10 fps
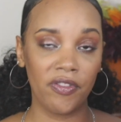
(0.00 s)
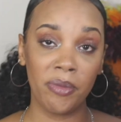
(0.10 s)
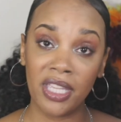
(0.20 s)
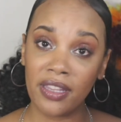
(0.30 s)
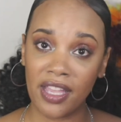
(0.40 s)
For
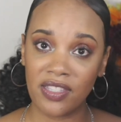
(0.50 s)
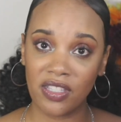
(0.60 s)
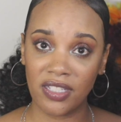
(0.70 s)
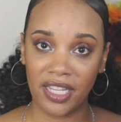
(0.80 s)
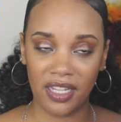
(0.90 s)
me, it lasts
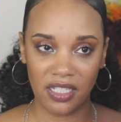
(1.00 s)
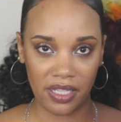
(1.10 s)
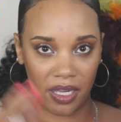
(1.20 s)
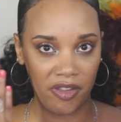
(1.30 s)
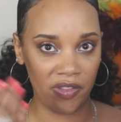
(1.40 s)
all day. I
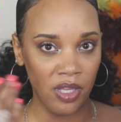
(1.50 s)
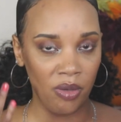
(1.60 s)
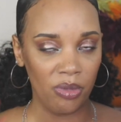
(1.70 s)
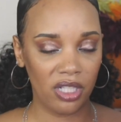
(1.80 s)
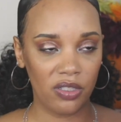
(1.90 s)
just kind of
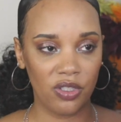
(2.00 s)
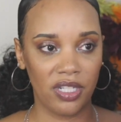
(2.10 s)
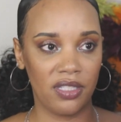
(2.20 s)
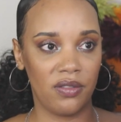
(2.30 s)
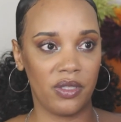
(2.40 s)
put a little
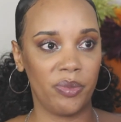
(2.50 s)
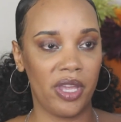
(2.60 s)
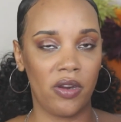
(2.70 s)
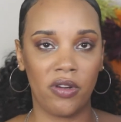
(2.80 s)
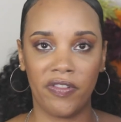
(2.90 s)
translucent
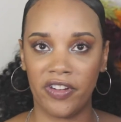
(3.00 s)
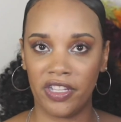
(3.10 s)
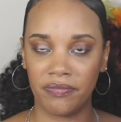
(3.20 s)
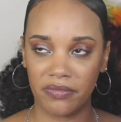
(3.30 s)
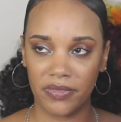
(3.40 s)
powder over
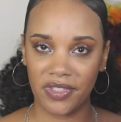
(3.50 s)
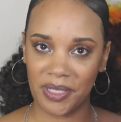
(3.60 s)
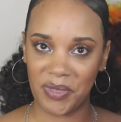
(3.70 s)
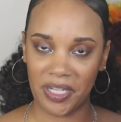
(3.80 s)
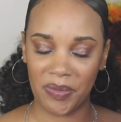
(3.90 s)
it
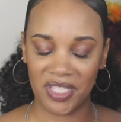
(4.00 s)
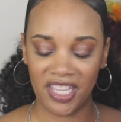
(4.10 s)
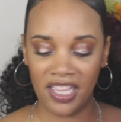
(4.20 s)
sometimes.